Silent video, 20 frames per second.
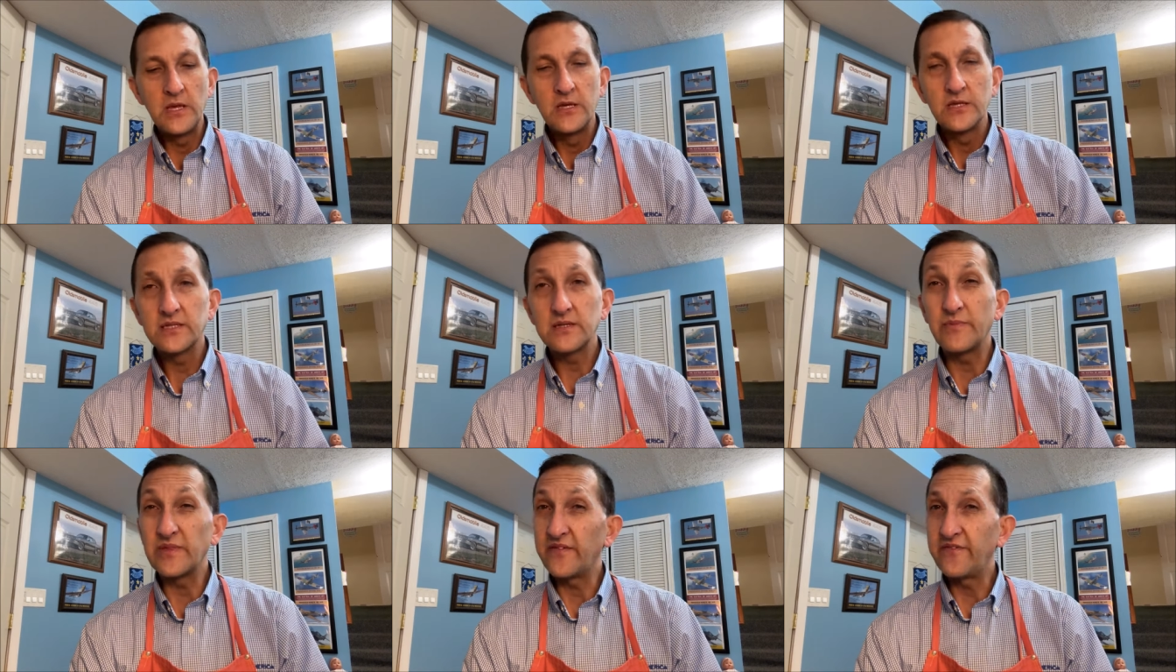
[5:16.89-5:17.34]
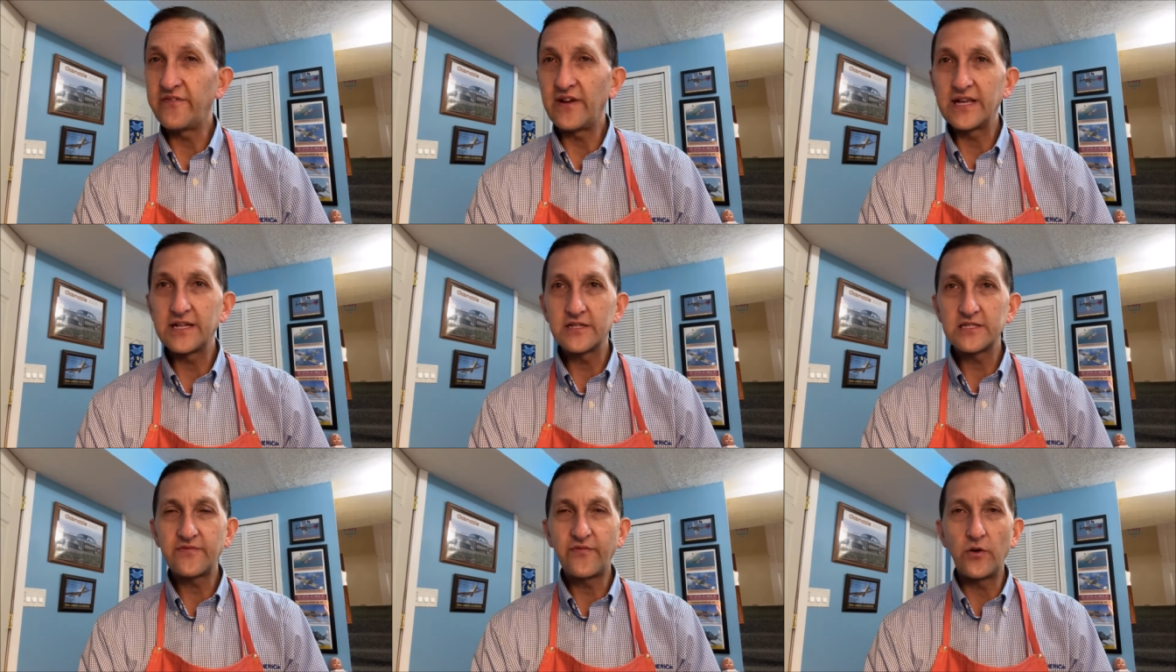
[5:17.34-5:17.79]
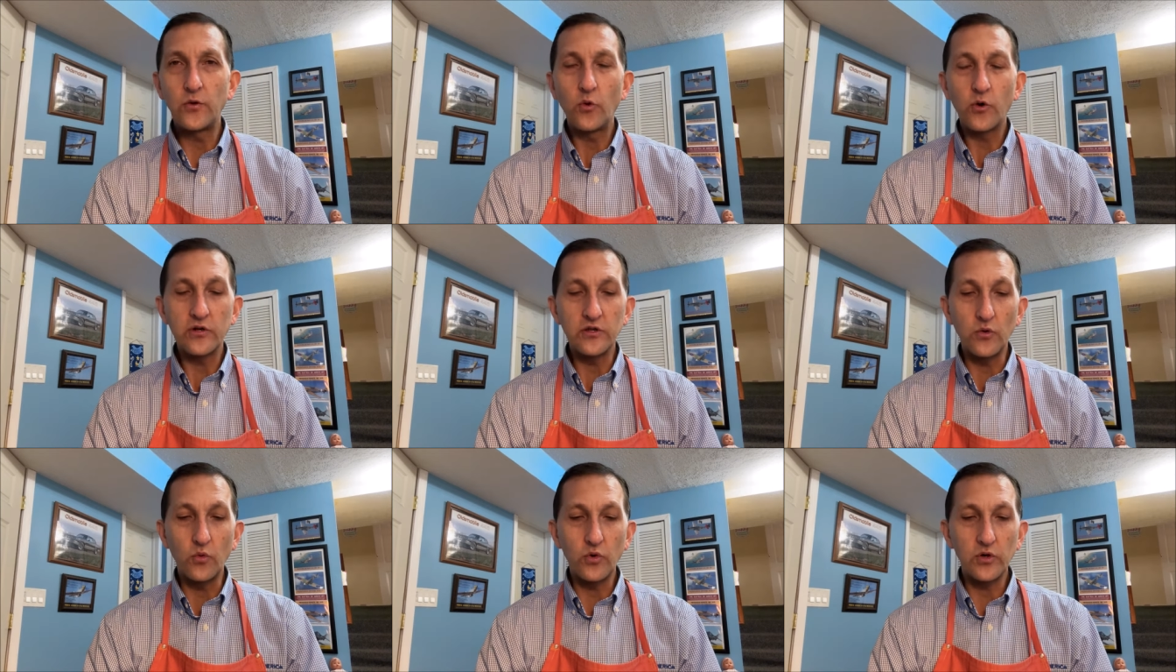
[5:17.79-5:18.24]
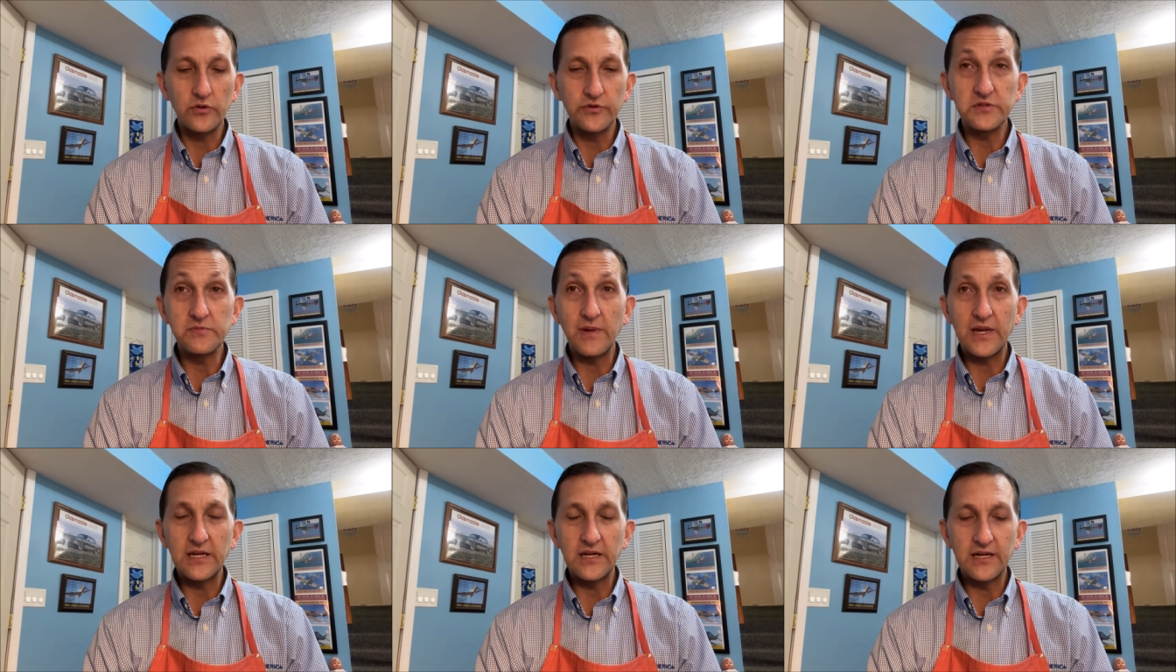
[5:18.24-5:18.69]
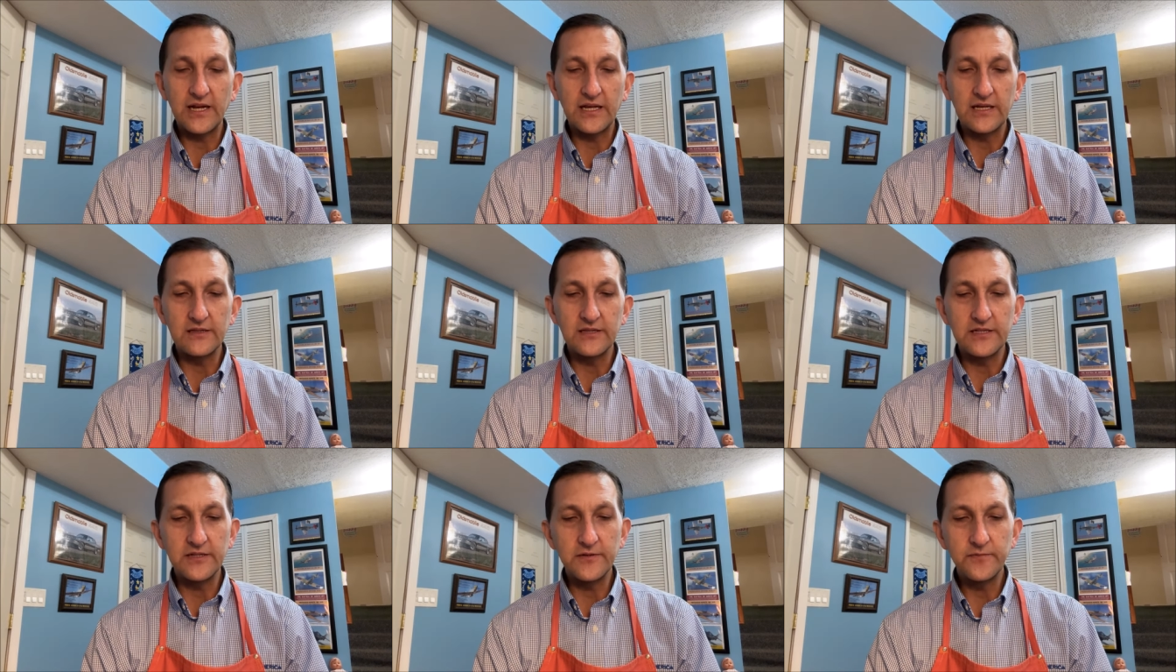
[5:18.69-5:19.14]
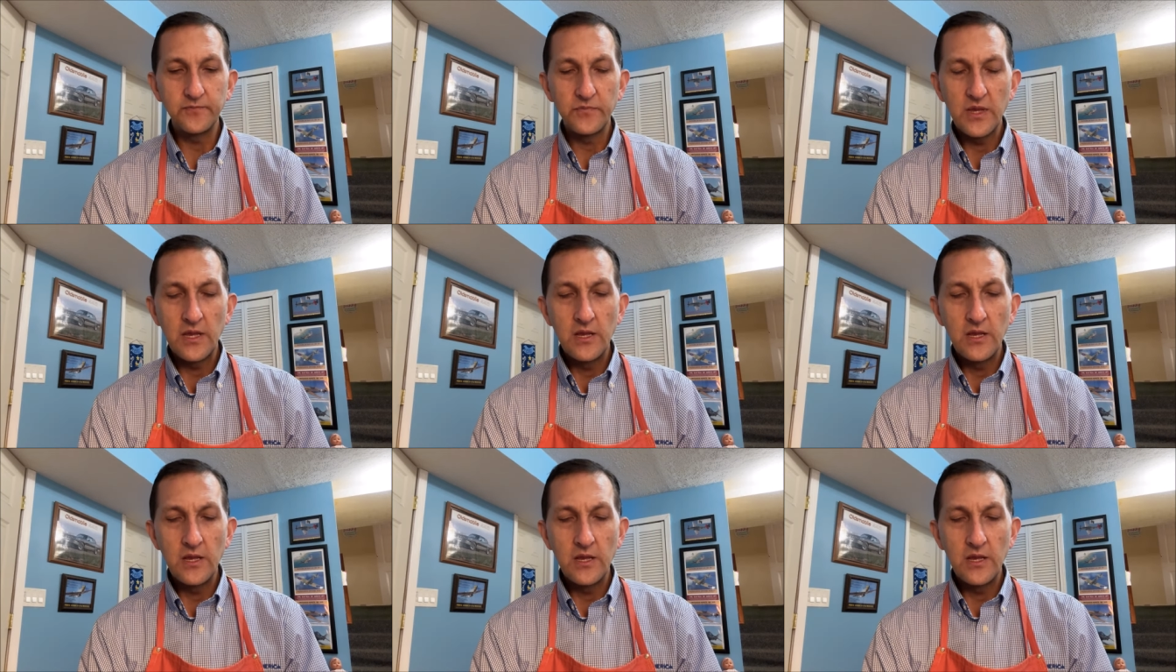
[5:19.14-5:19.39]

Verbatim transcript: Some of the finest footwear in the world is made in England.